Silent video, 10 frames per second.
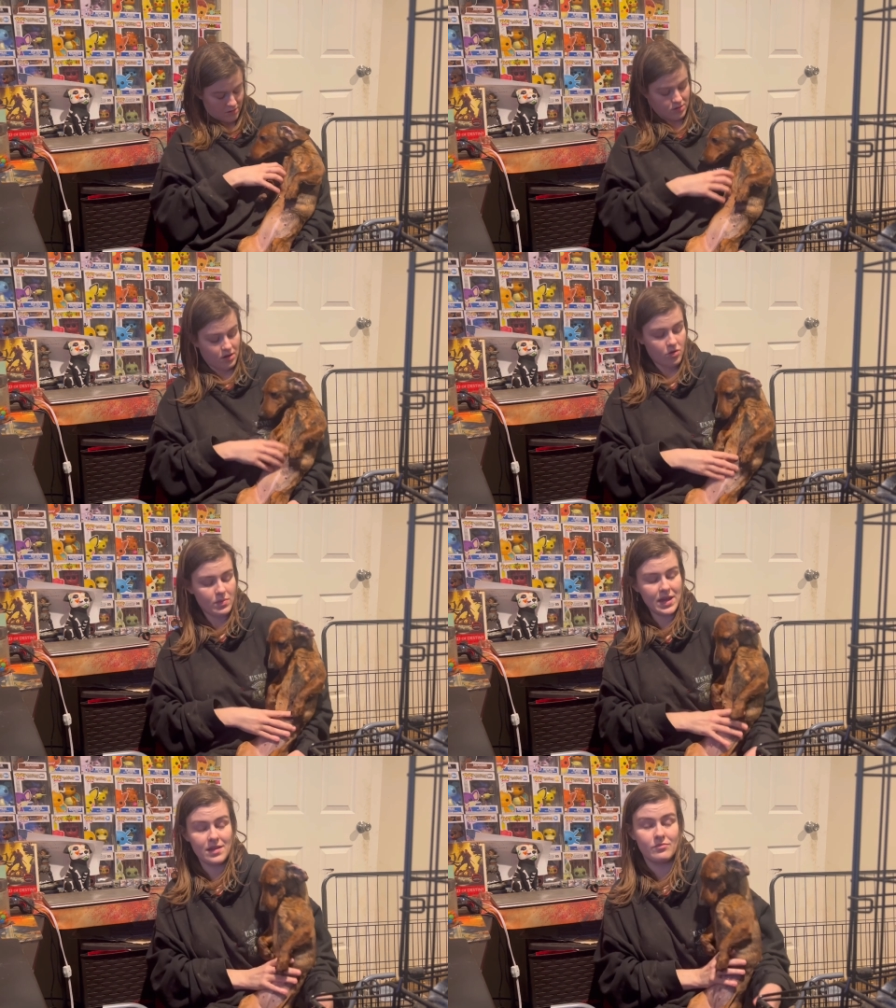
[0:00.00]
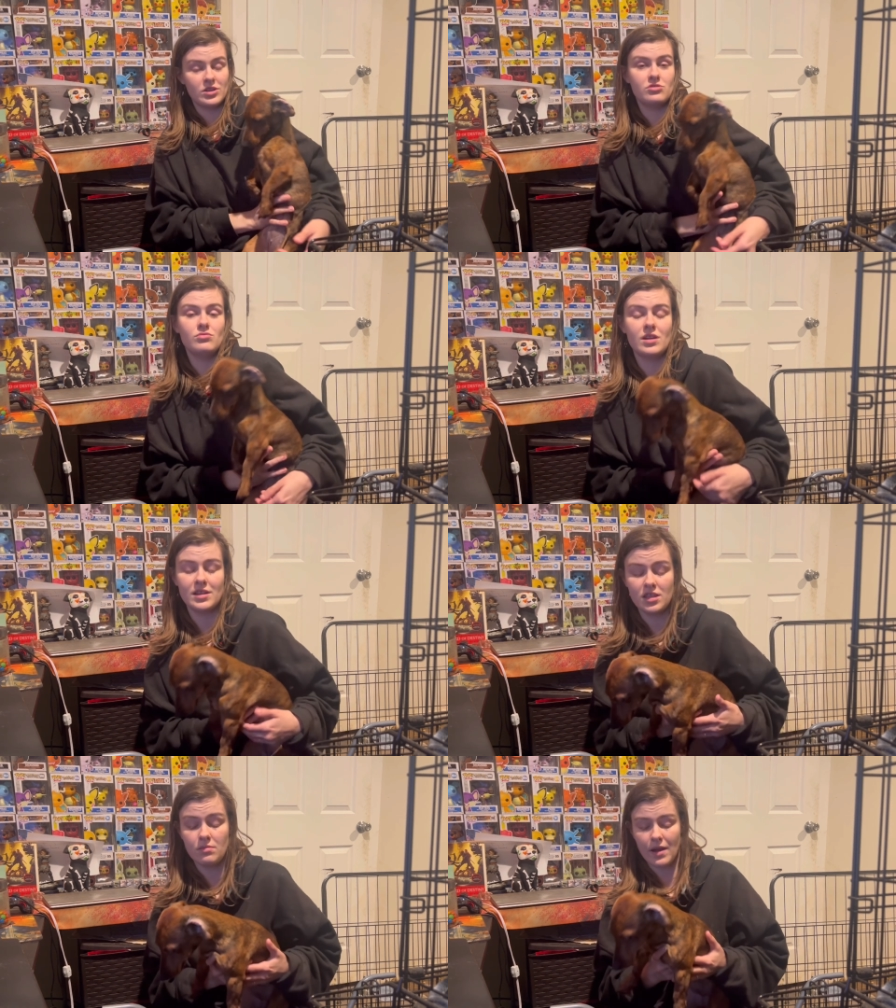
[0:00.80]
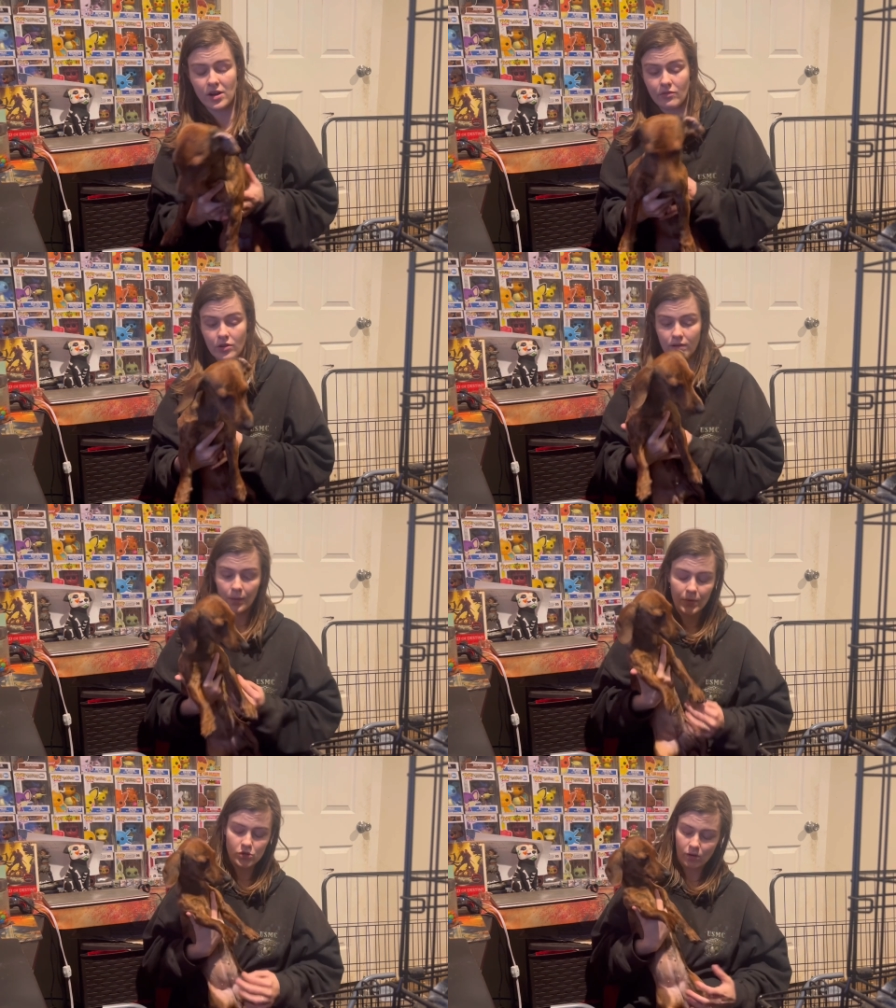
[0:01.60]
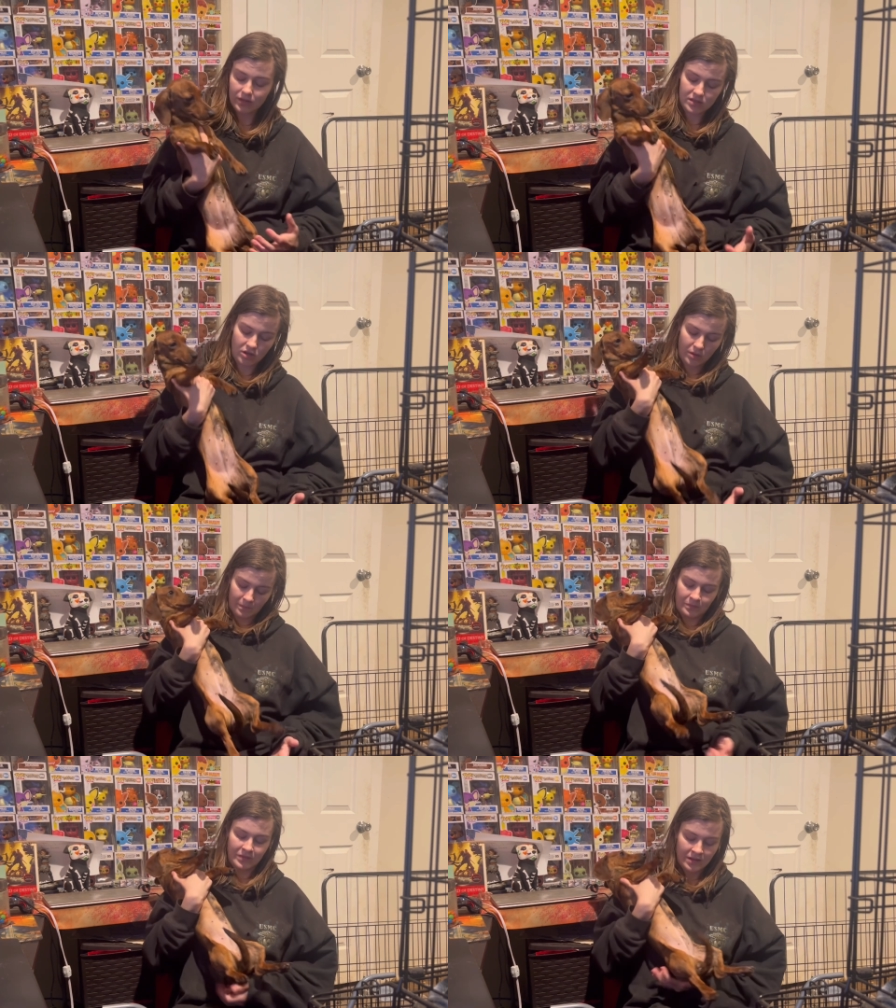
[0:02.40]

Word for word: No, ma'am, we do not need the microphone. I'll put you on this arm.